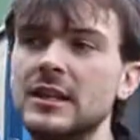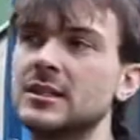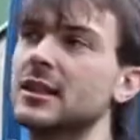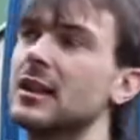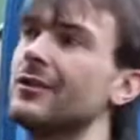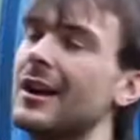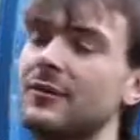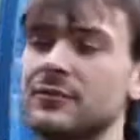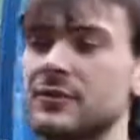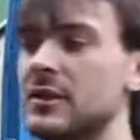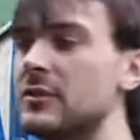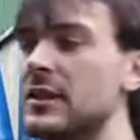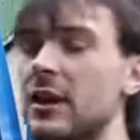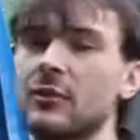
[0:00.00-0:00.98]
inch and go, if it was
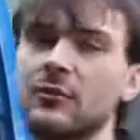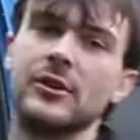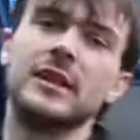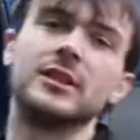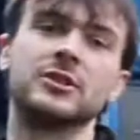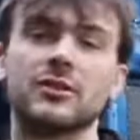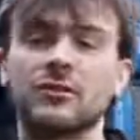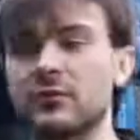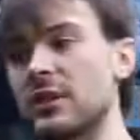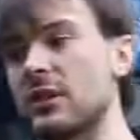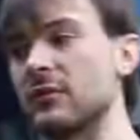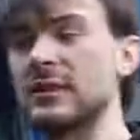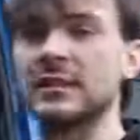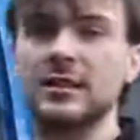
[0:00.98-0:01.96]
only over an inch or it was
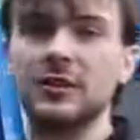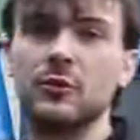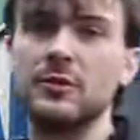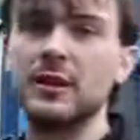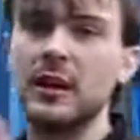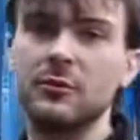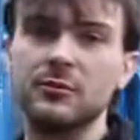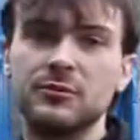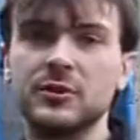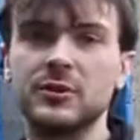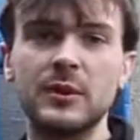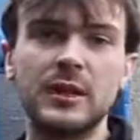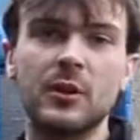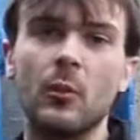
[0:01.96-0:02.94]
over this, it could be going
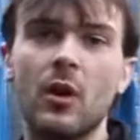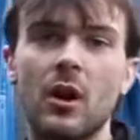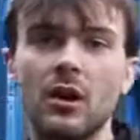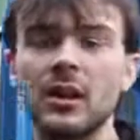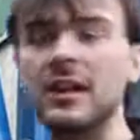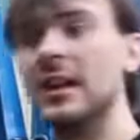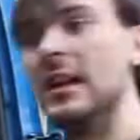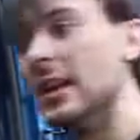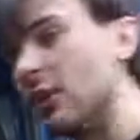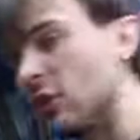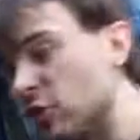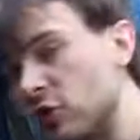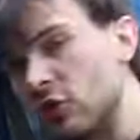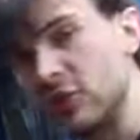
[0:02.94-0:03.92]
between a wall,
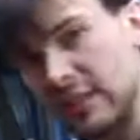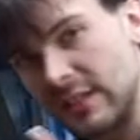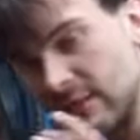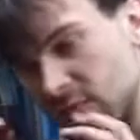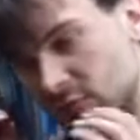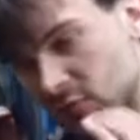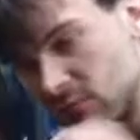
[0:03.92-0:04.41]
just to